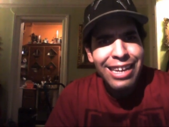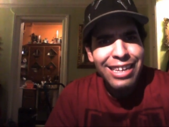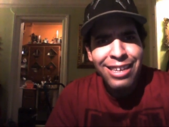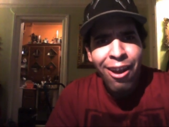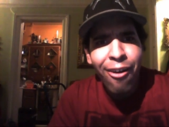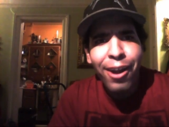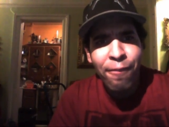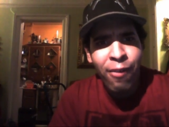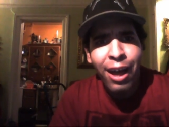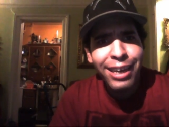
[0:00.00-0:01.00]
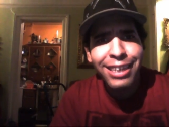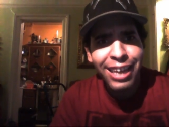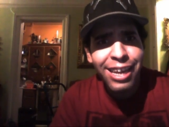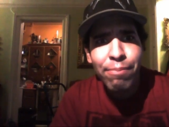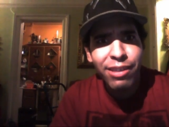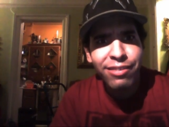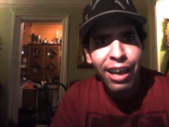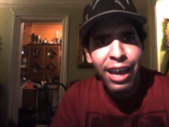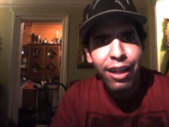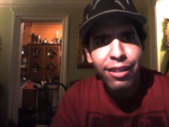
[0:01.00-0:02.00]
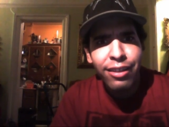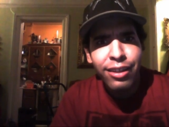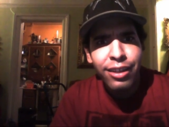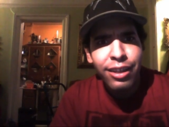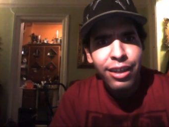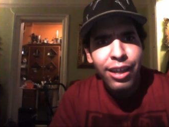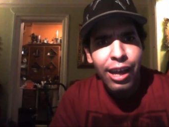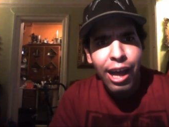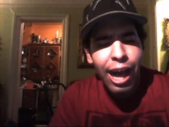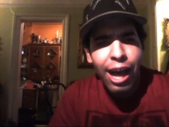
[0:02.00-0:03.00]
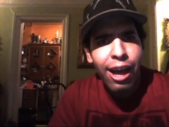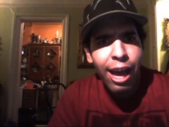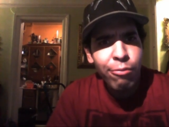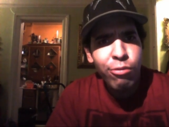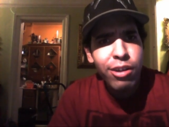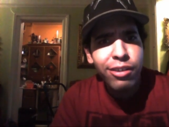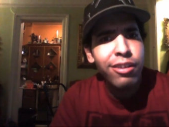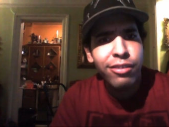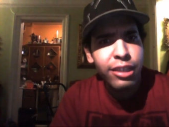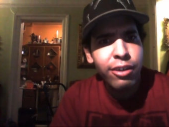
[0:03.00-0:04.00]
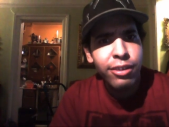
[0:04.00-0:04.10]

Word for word: you're a fucking imbecile i would consider